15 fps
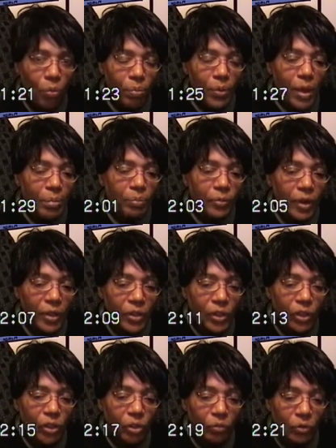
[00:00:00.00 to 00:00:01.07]
my brother
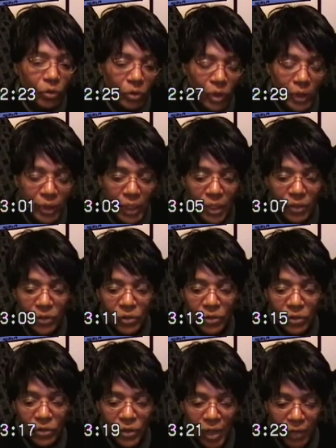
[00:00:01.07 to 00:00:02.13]
communicates
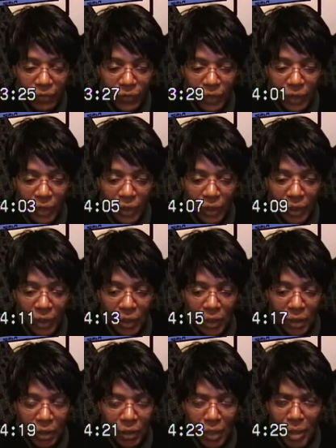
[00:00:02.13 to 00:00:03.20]
to Stephanie
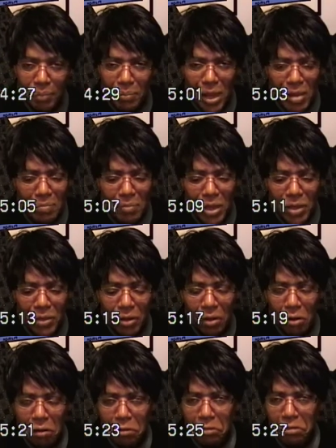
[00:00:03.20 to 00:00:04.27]
that my mother
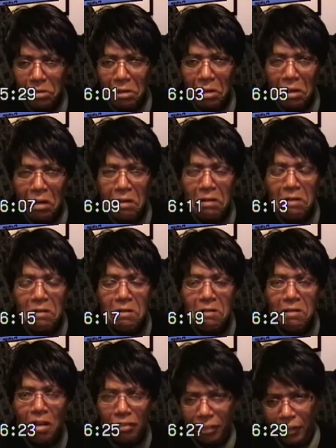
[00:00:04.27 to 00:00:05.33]
owes her
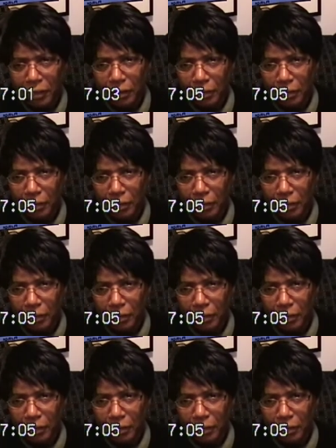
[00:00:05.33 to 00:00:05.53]
nothing